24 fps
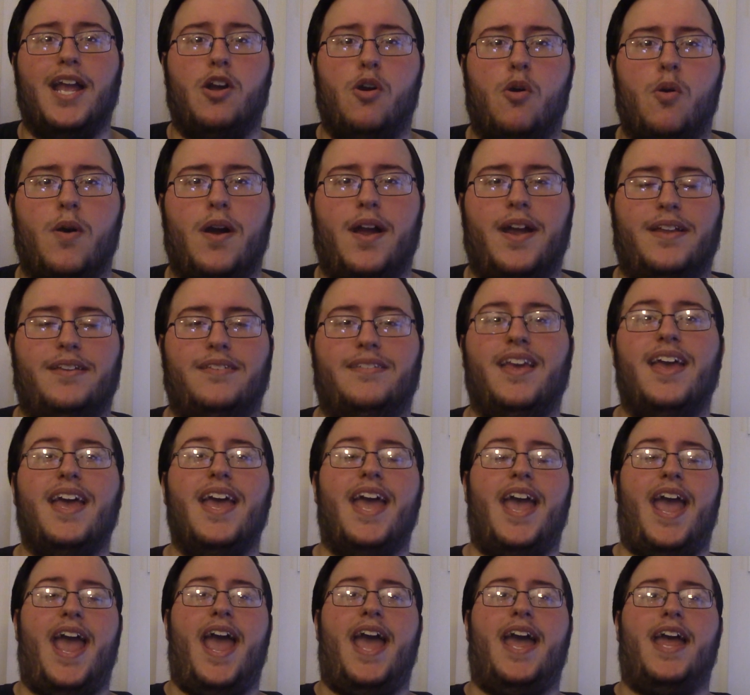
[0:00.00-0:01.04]
coins,
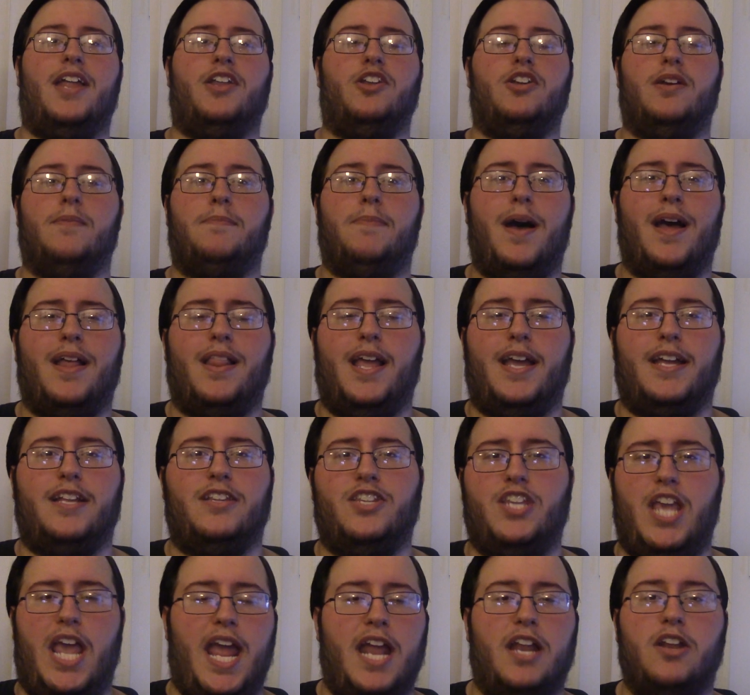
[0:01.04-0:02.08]
and you could buy like
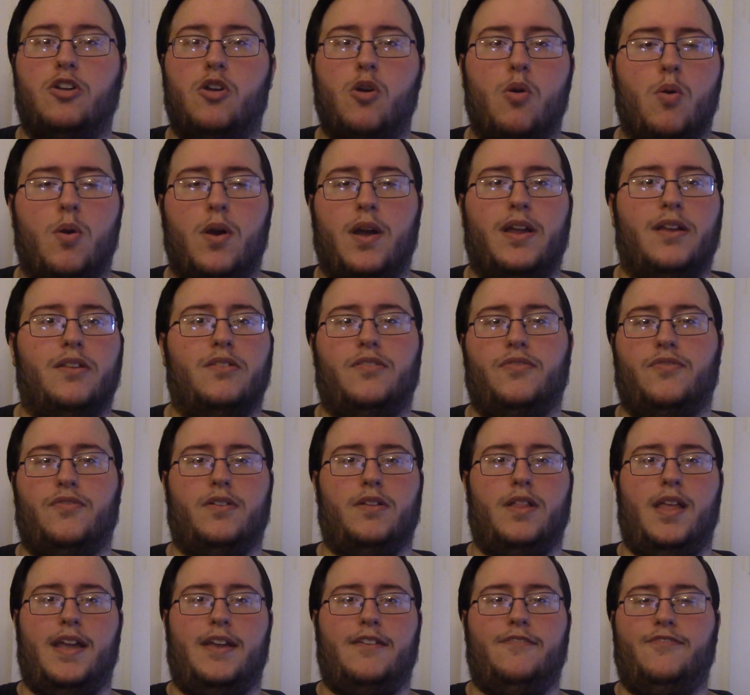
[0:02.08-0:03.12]
ten coins
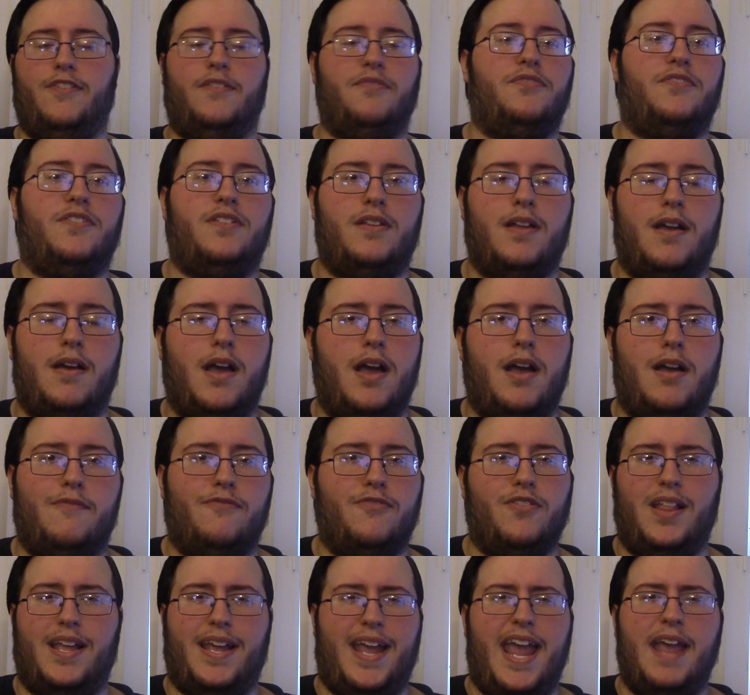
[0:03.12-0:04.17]
for like 50, uh,
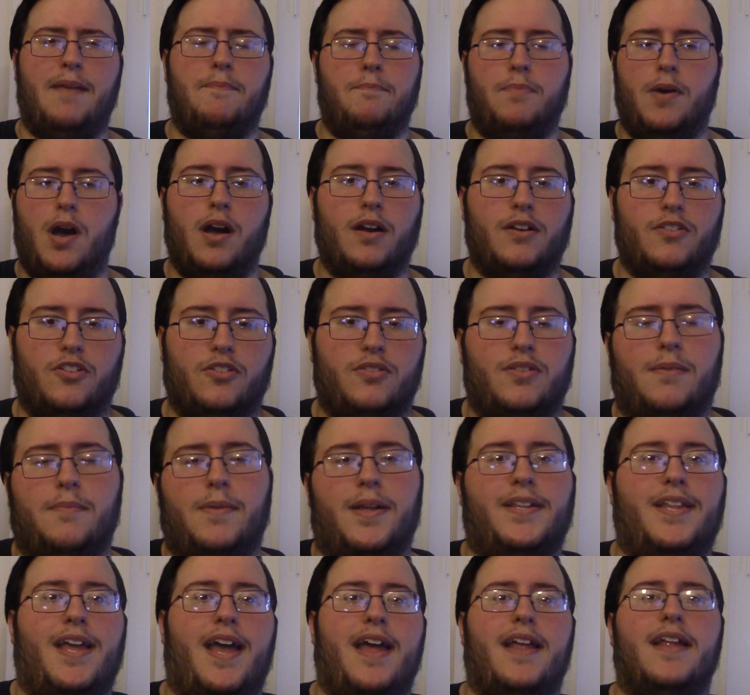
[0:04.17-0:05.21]
for like eight bucks or something
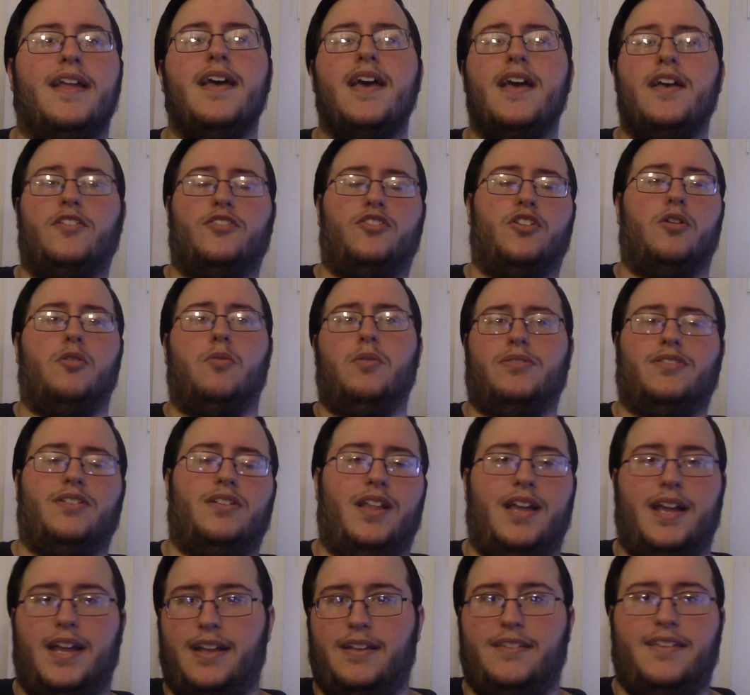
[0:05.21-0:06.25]
like that. So it wasn't
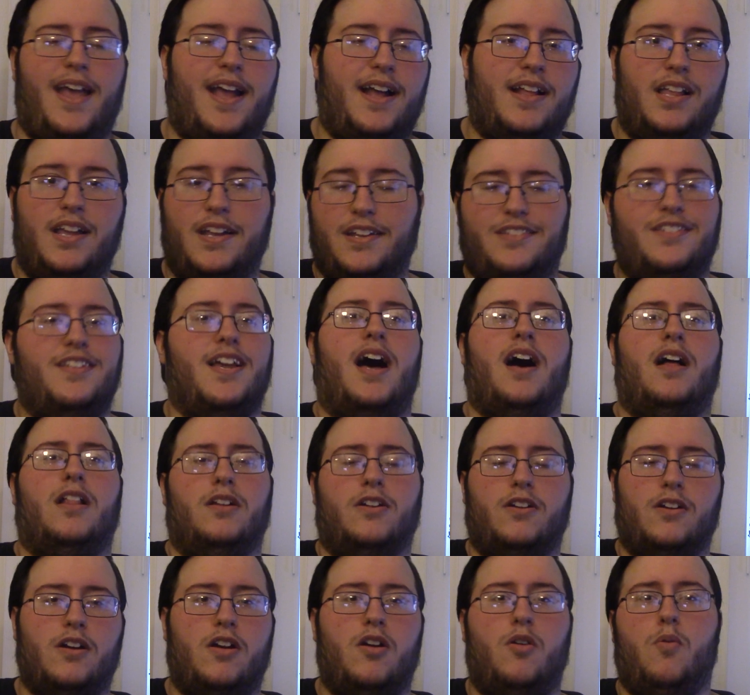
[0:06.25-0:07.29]
like exactly a
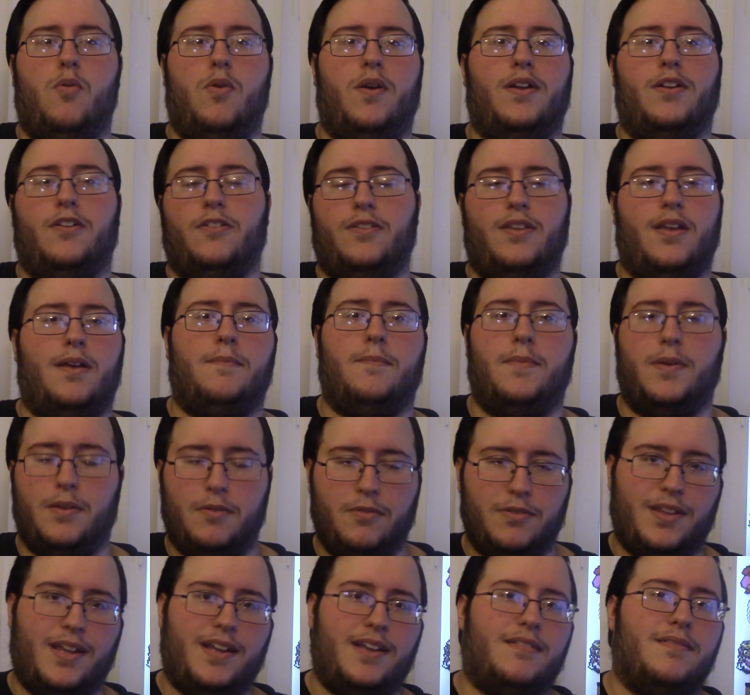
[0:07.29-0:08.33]
dollar coin or something, but it
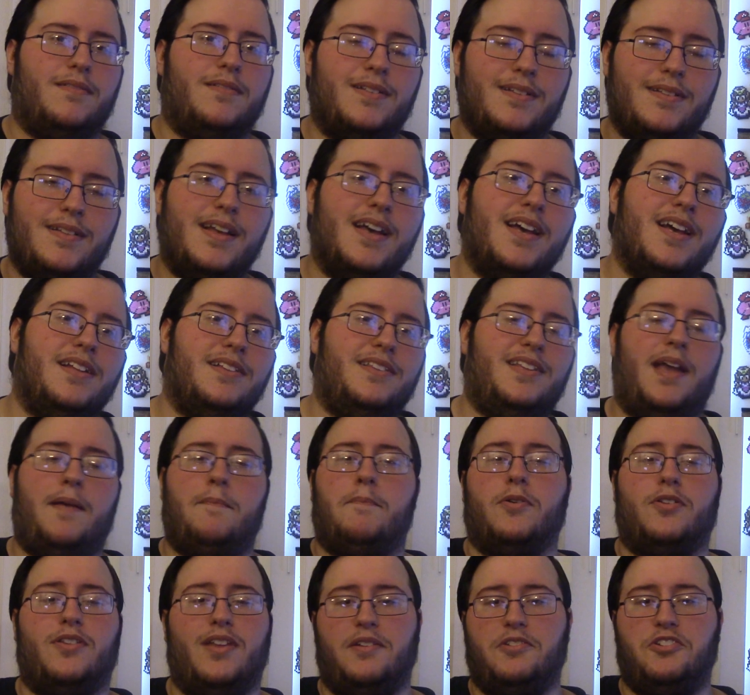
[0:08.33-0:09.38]
was like ten
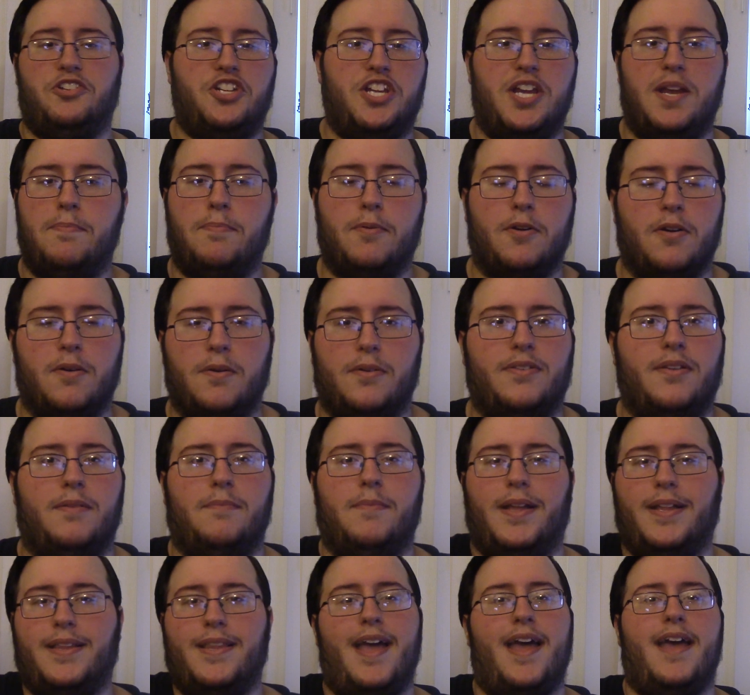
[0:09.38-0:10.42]
percent cheaper or
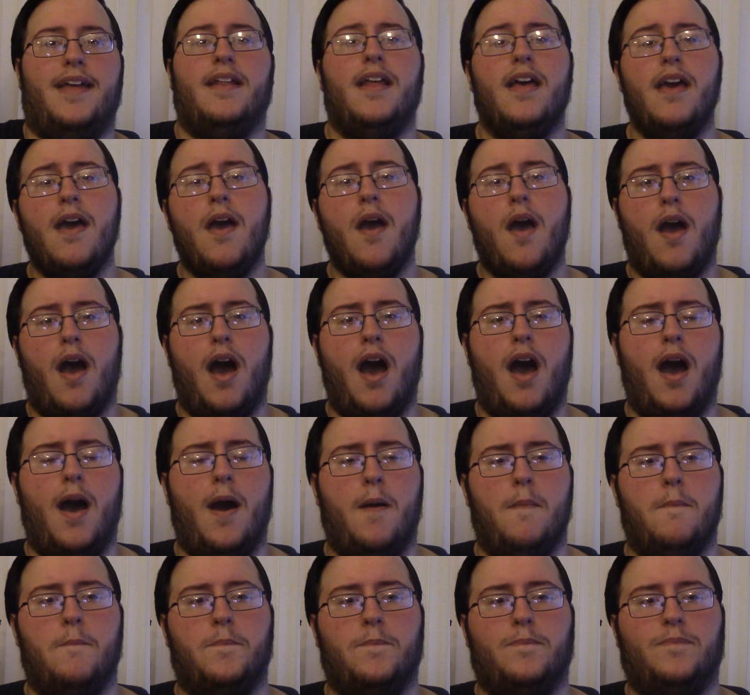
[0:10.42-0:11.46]
something like that.
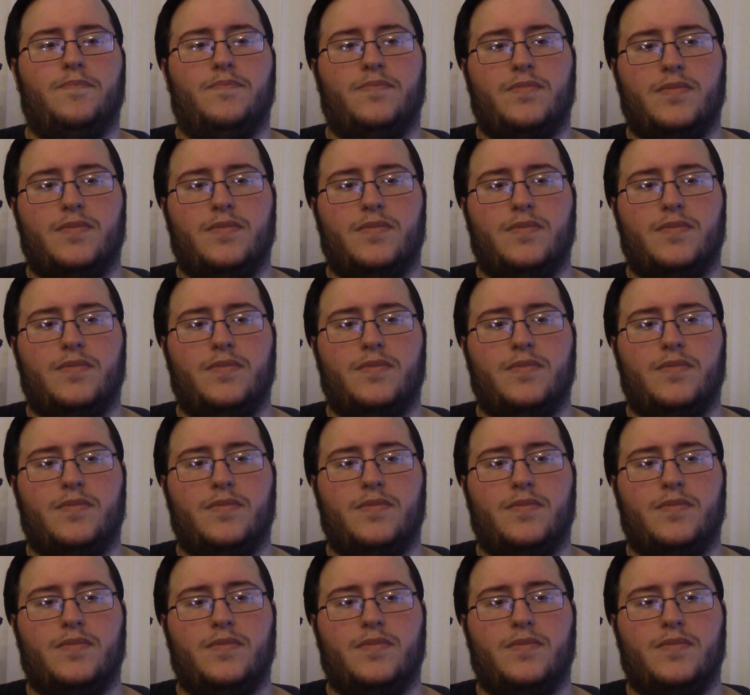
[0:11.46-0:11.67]
Um,